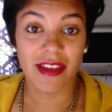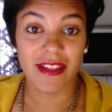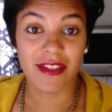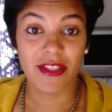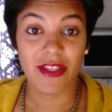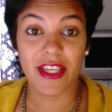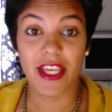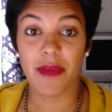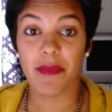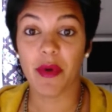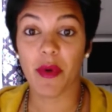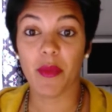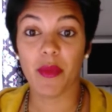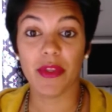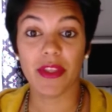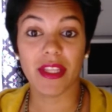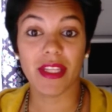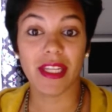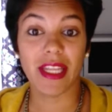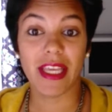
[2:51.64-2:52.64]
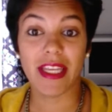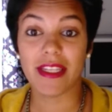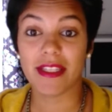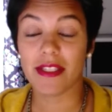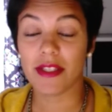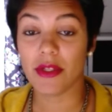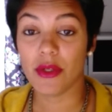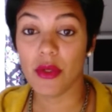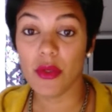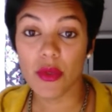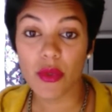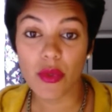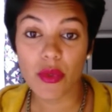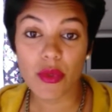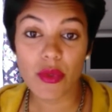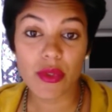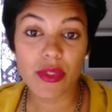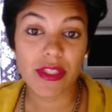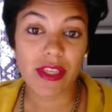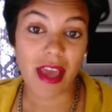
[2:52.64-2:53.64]
To keep up with the latest
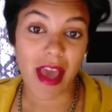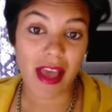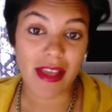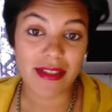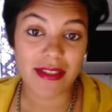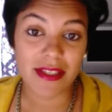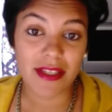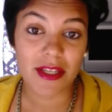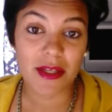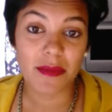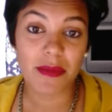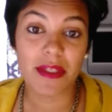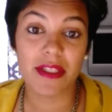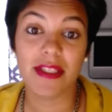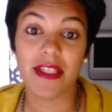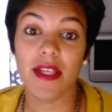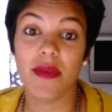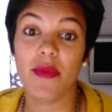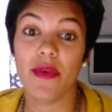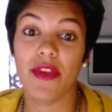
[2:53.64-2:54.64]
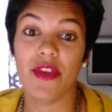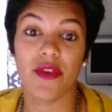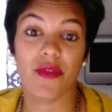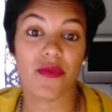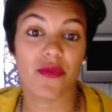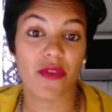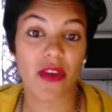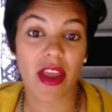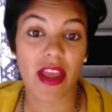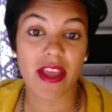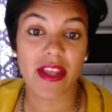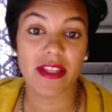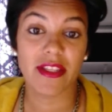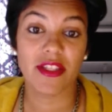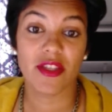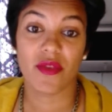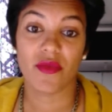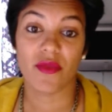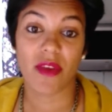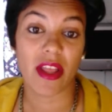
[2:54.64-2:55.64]
news, gossip, to see what your
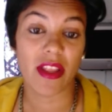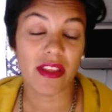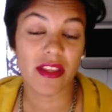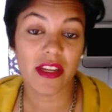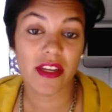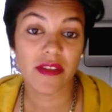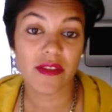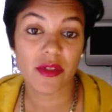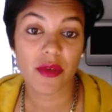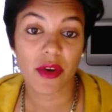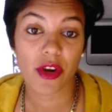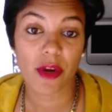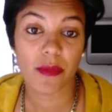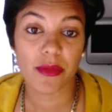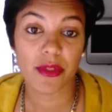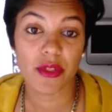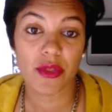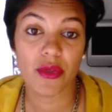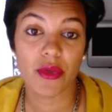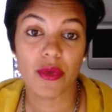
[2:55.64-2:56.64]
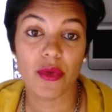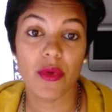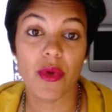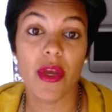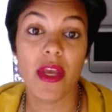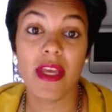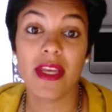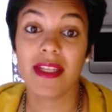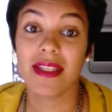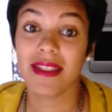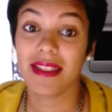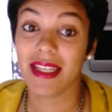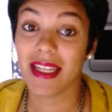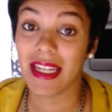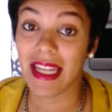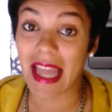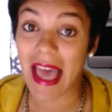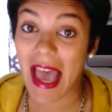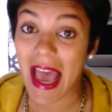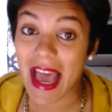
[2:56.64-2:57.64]
friends, your relatives are up to
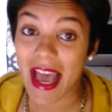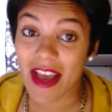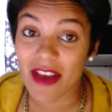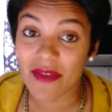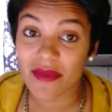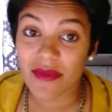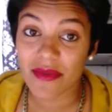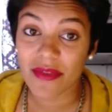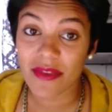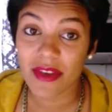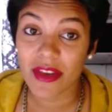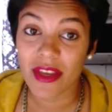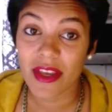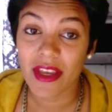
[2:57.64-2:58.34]
laugh.